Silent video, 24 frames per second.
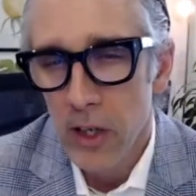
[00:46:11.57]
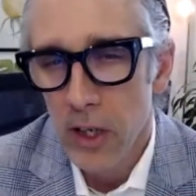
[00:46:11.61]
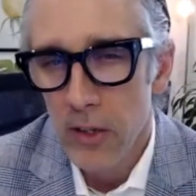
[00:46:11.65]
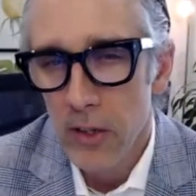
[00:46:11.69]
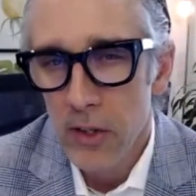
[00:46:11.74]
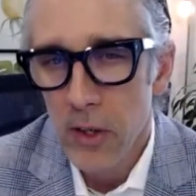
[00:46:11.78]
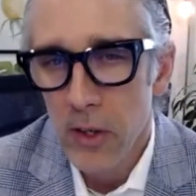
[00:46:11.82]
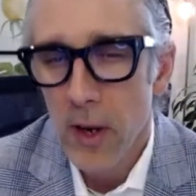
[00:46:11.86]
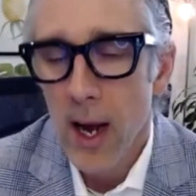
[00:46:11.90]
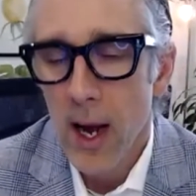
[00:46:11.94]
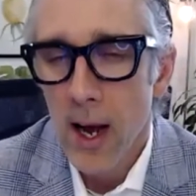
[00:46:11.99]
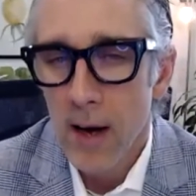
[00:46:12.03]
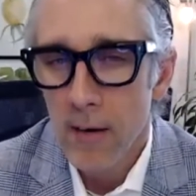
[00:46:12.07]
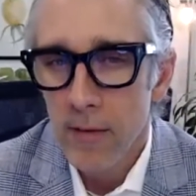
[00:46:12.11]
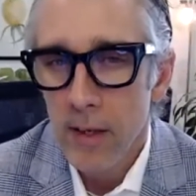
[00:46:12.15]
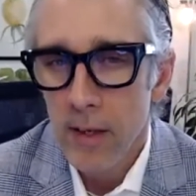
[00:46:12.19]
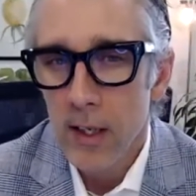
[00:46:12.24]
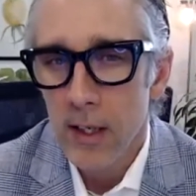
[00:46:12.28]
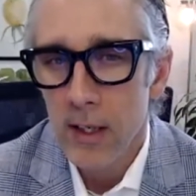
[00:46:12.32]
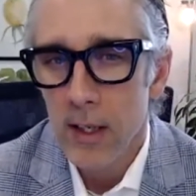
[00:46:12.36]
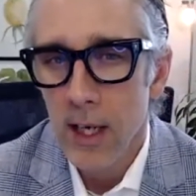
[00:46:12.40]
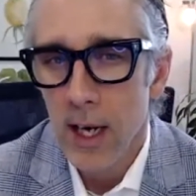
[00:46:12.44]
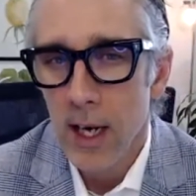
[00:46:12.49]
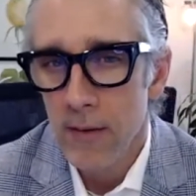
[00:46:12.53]
And so
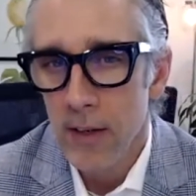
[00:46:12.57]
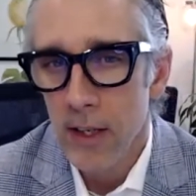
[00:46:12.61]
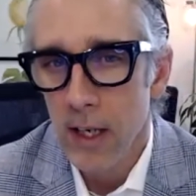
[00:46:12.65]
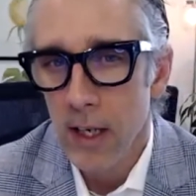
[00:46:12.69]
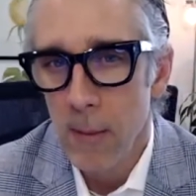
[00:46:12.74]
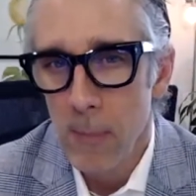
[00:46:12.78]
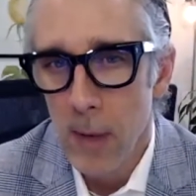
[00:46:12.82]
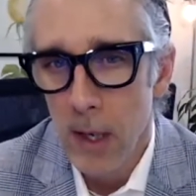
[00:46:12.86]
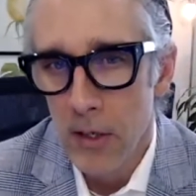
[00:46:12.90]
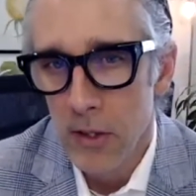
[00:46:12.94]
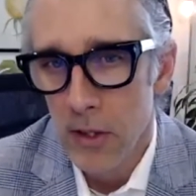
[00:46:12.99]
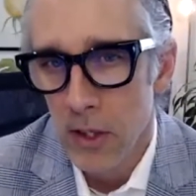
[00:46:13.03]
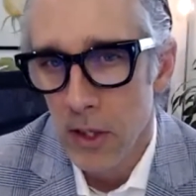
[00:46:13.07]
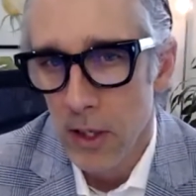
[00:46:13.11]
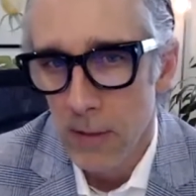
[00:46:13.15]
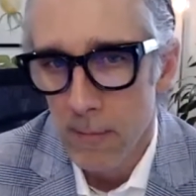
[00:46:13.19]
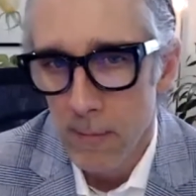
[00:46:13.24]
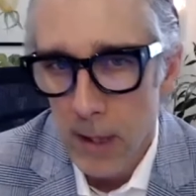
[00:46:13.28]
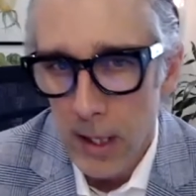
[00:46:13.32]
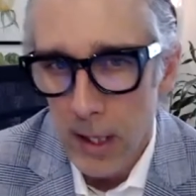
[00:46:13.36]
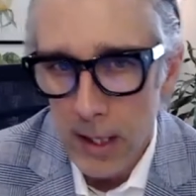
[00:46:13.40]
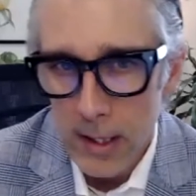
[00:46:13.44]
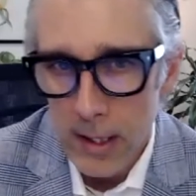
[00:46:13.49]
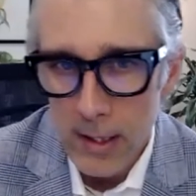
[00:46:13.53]
having the budget in
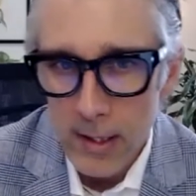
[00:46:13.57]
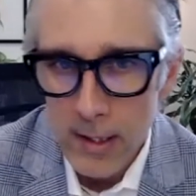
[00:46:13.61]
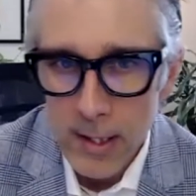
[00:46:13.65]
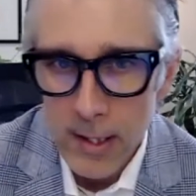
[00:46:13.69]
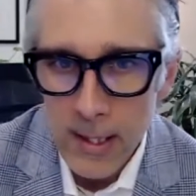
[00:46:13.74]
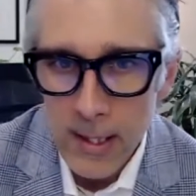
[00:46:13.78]
mind.